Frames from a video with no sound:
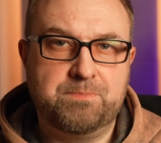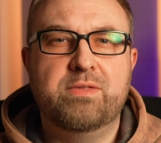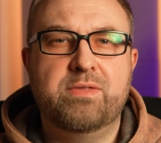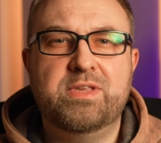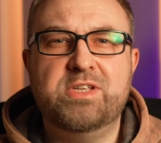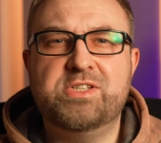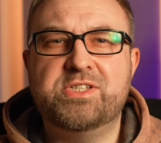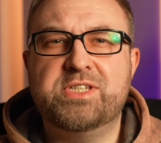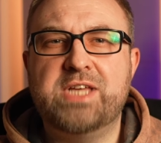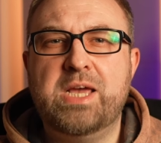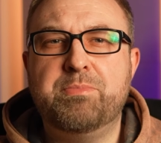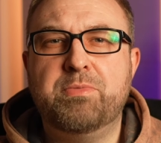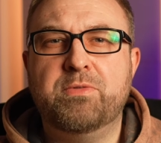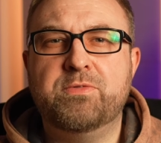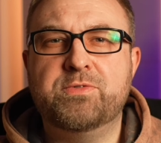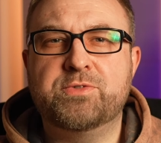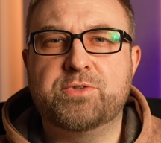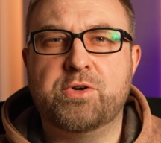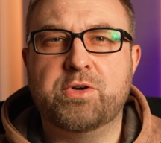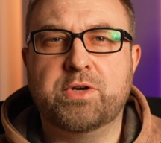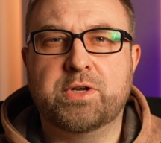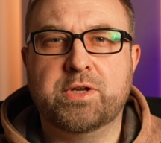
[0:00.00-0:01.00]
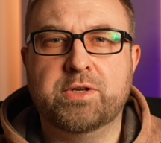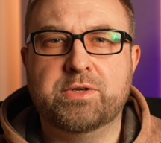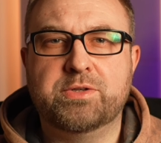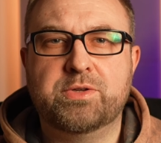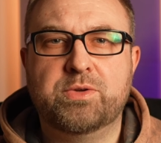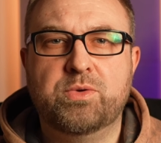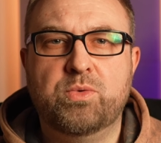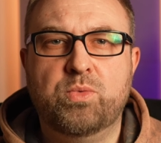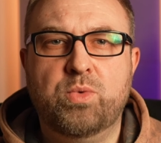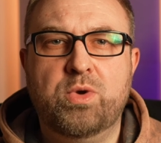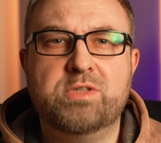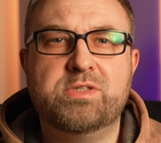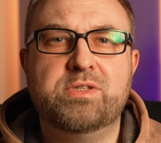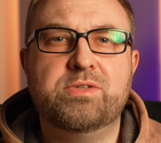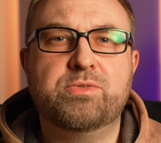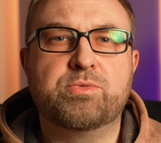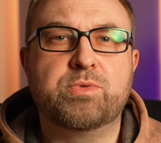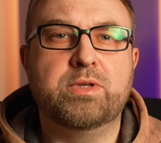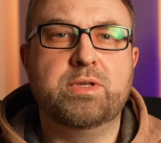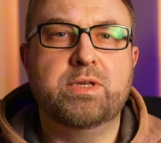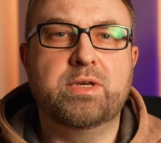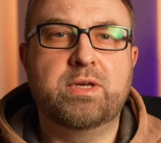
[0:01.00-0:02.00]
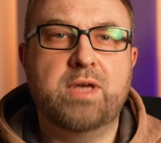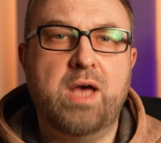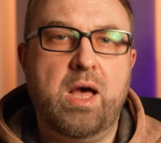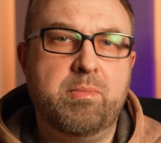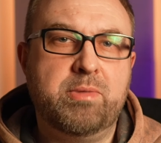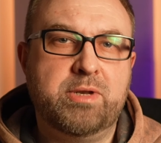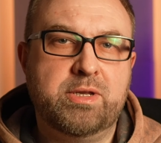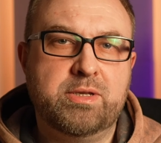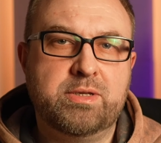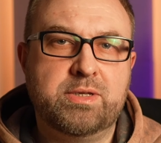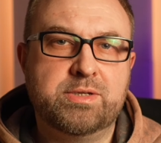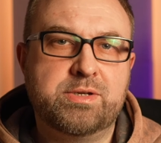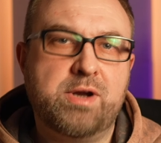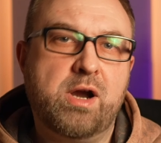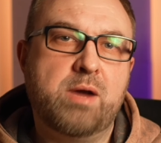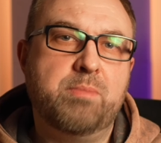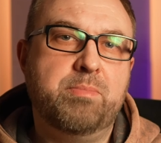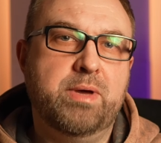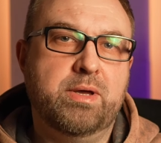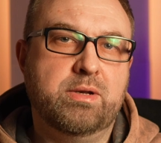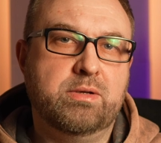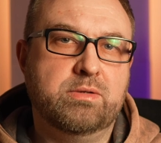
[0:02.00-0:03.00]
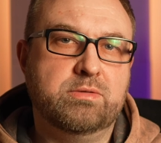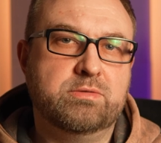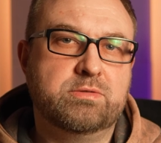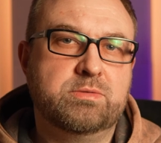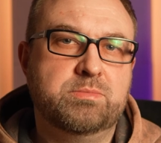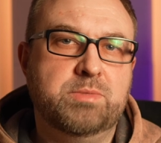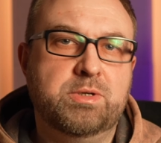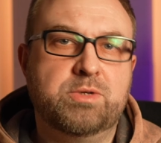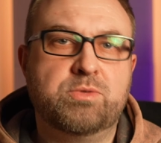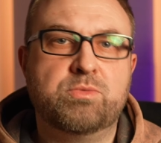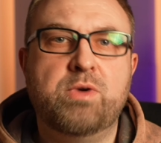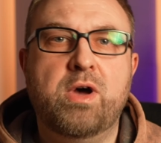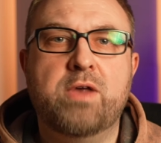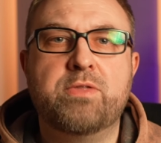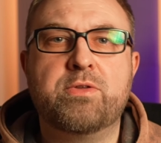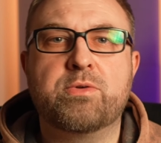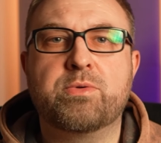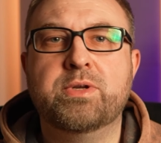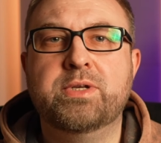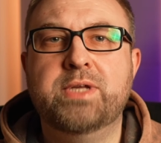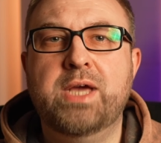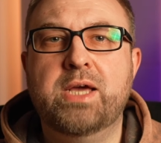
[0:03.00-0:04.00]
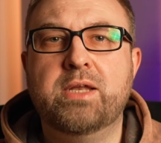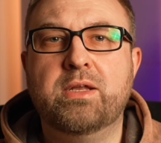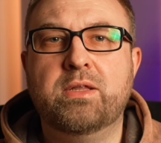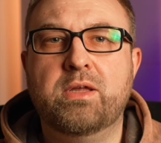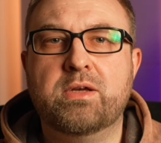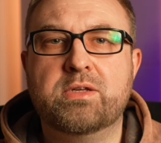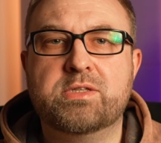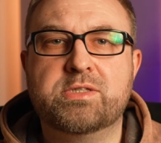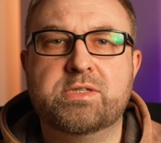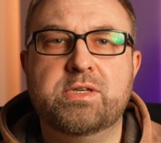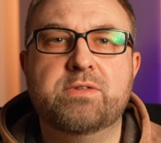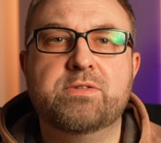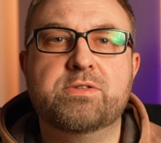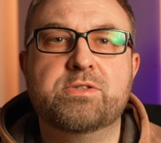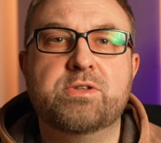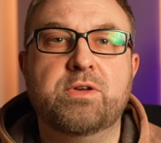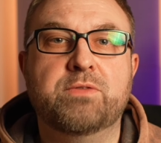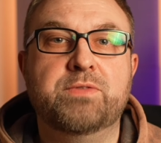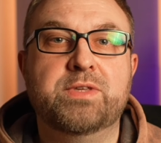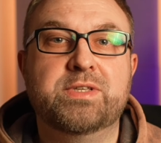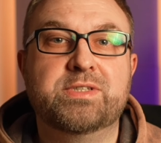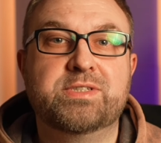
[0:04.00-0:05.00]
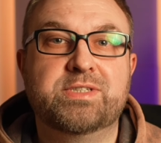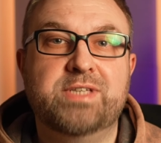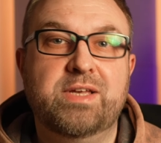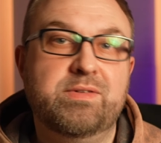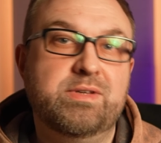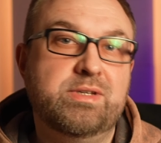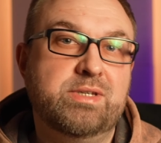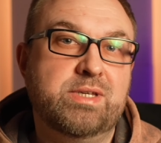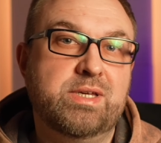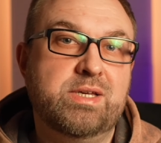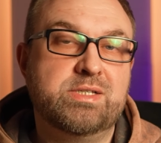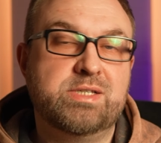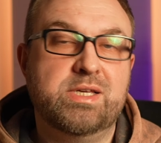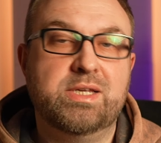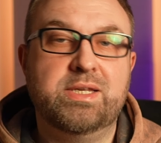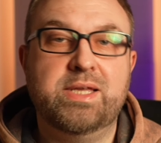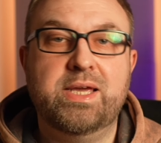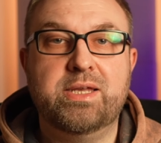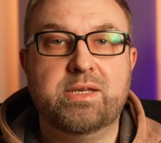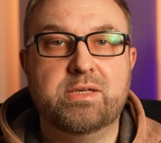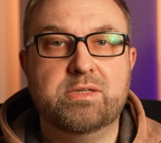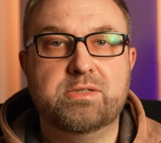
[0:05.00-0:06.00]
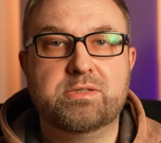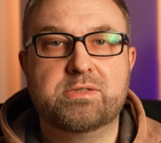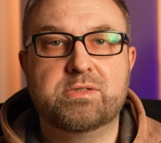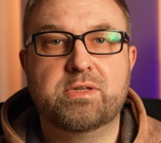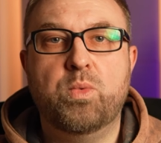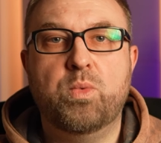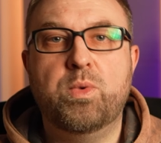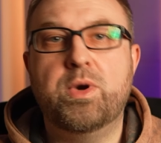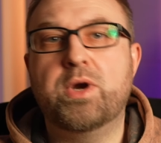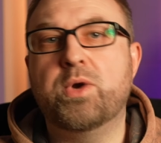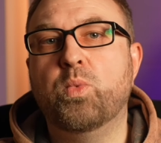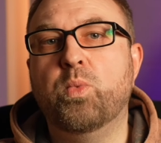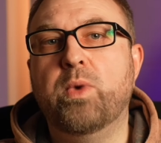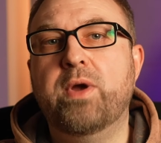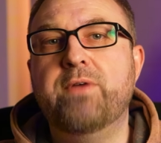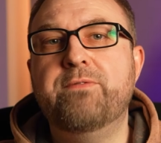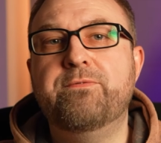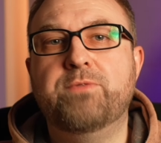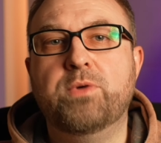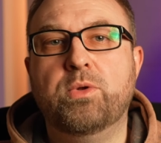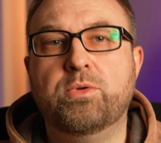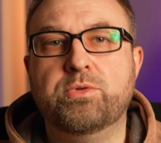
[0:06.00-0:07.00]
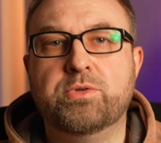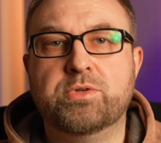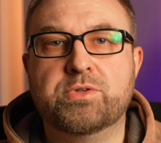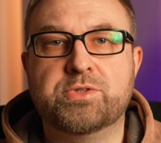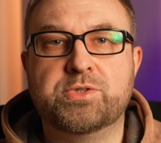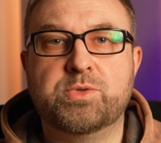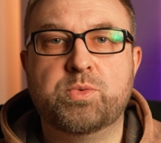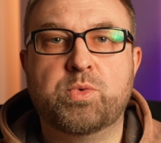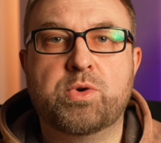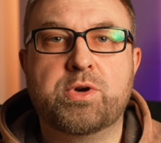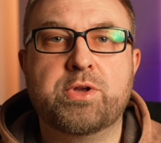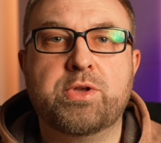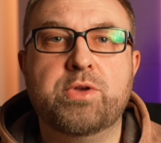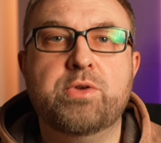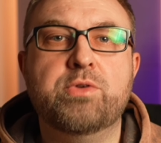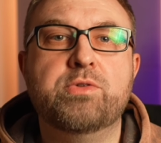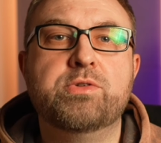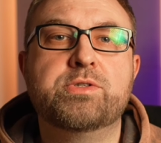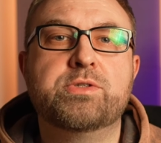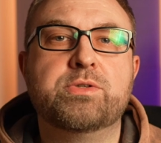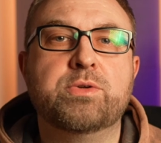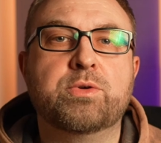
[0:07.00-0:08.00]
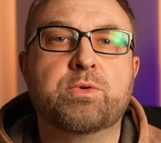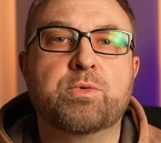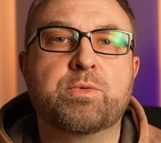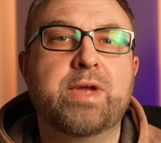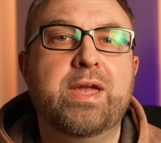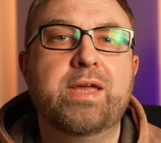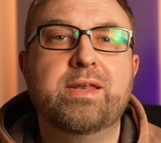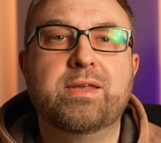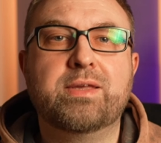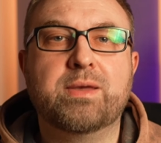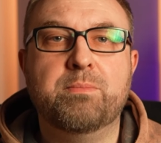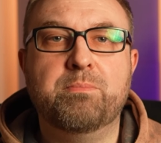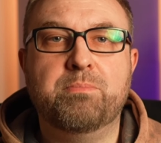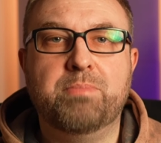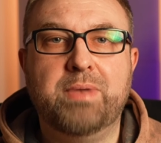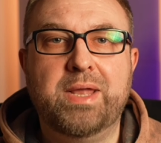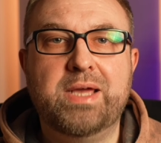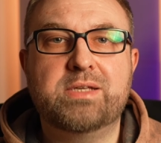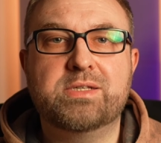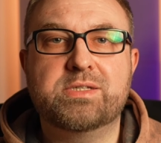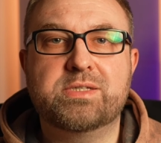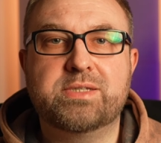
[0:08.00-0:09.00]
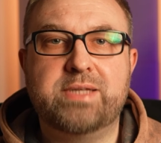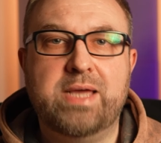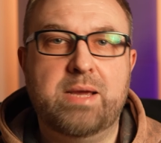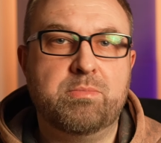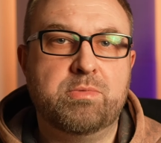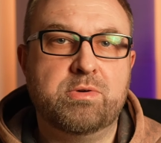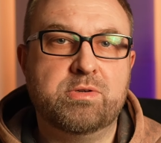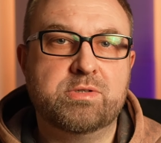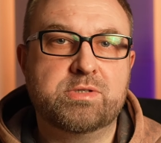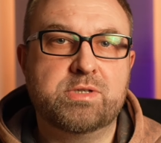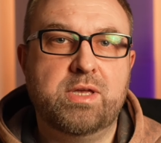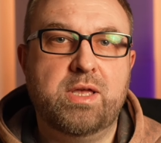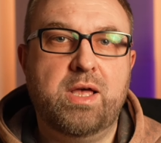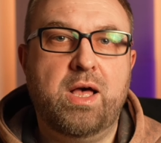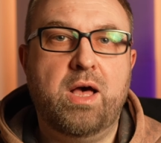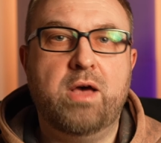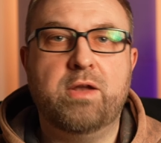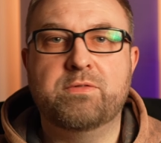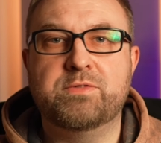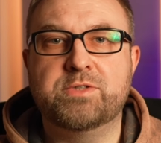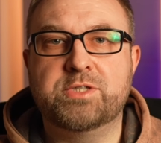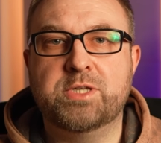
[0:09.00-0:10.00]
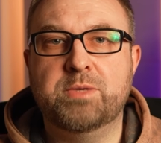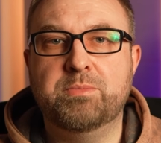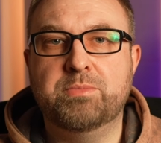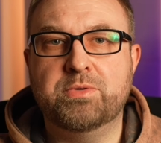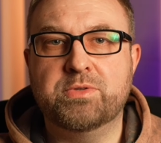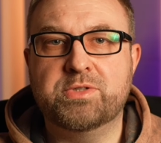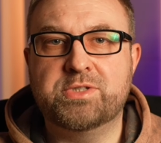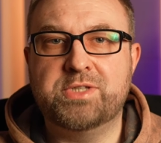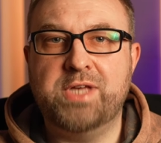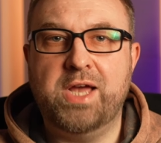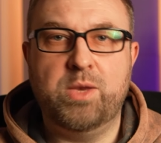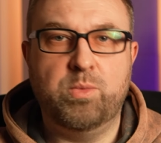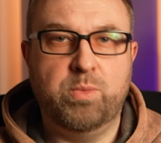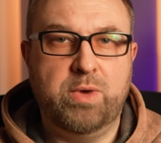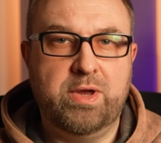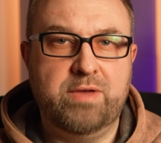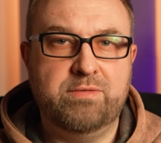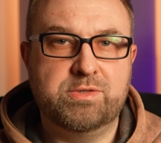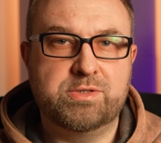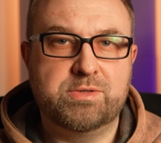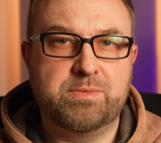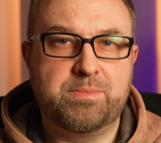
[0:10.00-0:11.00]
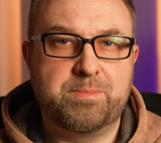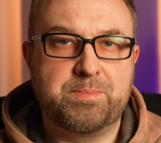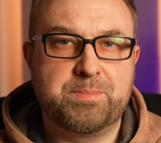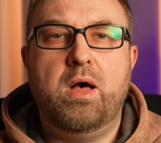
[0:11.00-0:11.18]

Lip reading: This type of circuit wasn't really common in guitar pedals, but rather in analog synths of the 70s and 80s, where wave folders were used to create complex timbres out of simple sine waves.